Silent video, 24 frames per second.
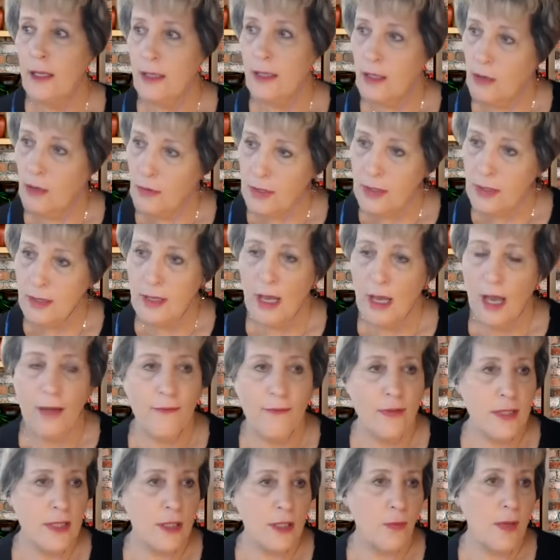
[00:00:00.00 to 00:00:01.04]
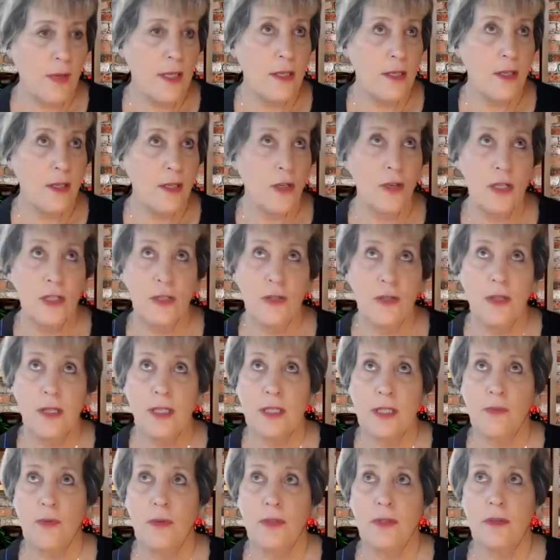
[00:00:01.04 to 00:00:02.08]
Go to the Office suite. You can do
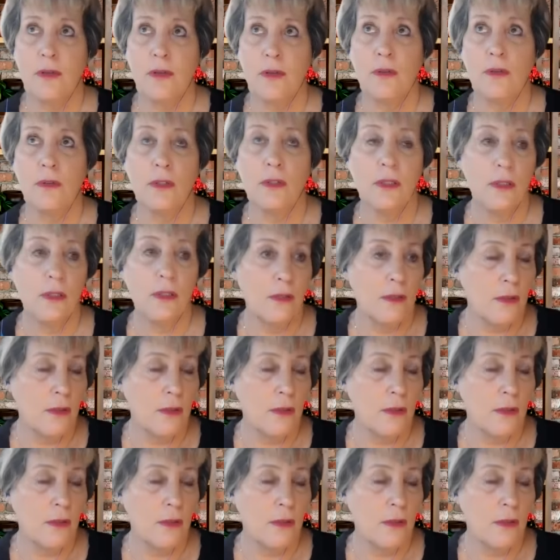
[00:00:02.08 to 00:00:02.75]
this with Google